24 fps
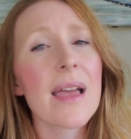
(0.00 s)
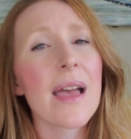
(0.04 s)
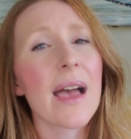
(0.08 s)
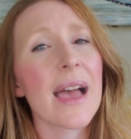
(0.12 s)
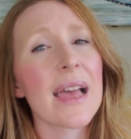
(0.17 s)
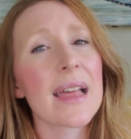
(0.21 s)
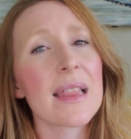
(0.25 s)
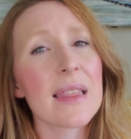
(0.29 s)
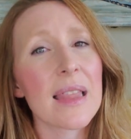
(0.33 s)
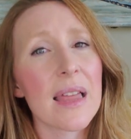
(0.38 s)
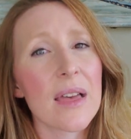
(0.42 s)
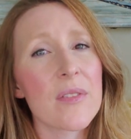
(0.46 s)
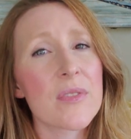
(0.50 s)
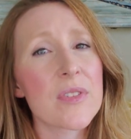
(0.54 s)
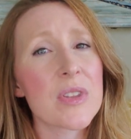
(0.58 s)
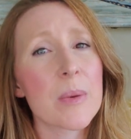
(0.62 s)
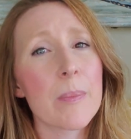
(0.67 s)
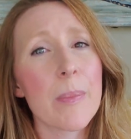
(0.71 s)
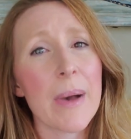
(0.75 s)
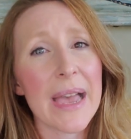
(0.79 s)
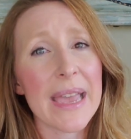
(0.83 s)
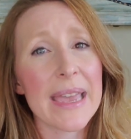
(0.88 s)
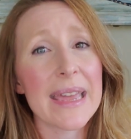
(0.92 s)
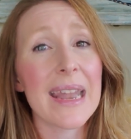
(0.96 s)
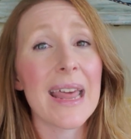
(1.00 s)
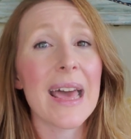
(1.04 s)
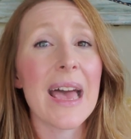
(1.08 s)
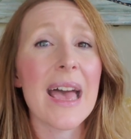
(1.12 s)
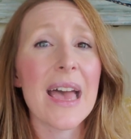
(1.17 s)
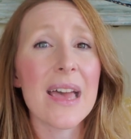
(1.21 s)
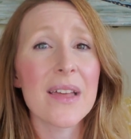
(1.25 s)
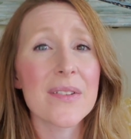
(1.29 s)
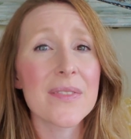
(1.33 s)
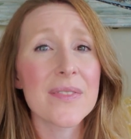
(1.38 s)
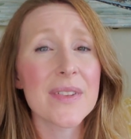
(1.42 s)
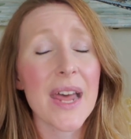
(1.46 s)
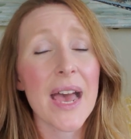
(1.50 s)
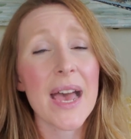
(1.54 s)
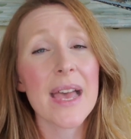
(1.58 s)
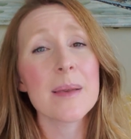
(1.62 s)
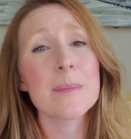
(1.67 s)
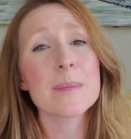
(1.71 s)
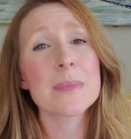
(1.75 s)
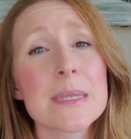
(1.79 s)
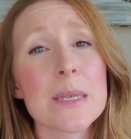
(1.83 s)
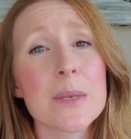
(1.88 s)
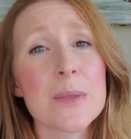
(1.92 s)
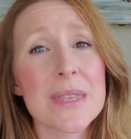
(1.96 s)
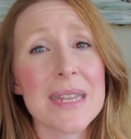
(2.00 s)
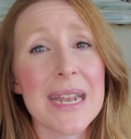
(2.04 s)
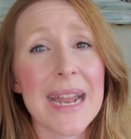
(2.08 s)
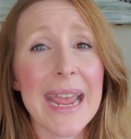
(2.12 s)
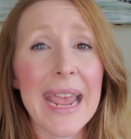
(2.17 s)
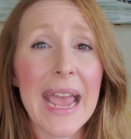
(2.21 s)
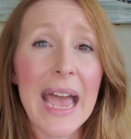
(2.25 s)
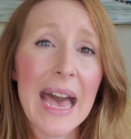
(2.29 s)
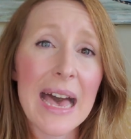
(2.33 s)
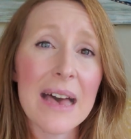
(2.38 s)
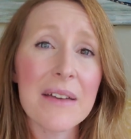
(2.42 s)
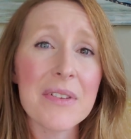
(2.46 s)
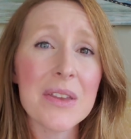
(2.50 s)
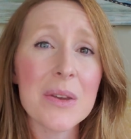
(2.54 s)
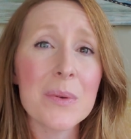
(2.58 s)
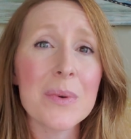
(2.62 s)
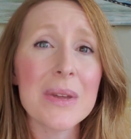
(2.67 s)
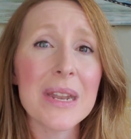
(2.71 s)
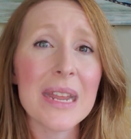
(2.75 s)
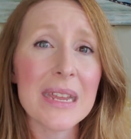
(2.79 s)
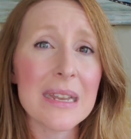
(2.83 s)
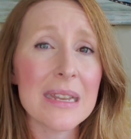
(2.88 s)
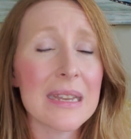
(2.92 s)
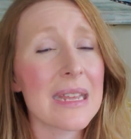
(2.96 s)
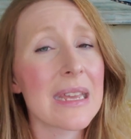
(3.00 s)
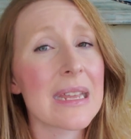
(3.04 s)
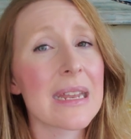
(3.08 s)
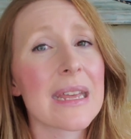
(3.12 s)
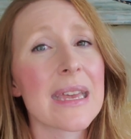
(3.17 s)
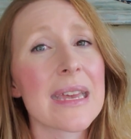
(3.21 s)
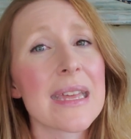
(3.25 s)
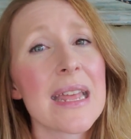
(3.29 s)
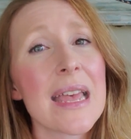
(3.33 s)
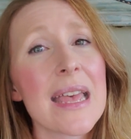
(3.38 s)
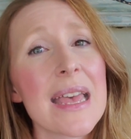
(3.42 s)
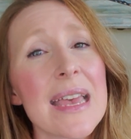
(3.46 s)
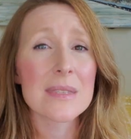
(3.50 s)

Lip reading: I love to buy it ahead of time so that I have it when I need it,